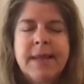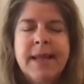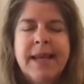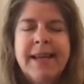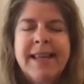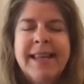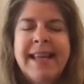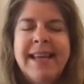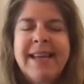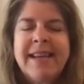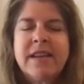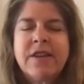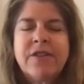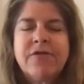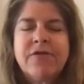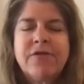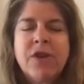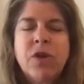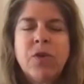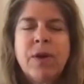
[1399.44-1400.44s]
And that
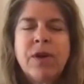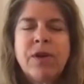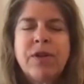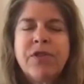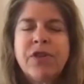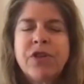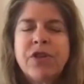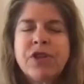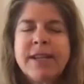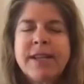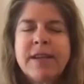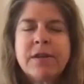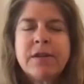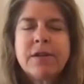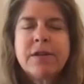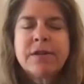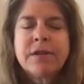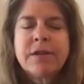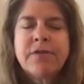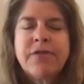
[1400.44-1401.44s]
light can flow out of your
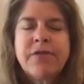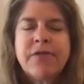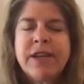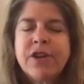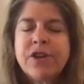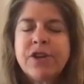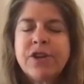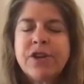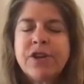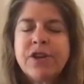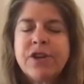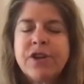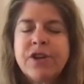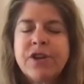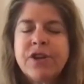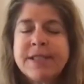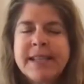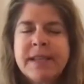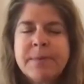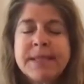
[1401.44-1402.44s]

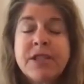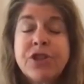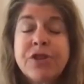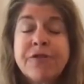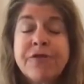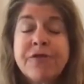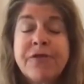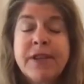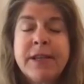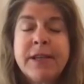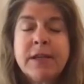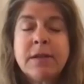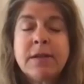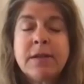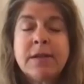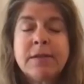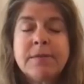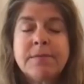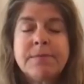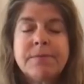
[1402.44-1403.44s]
fingertips into your
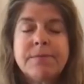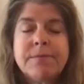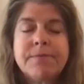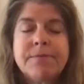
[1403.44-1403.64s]
field.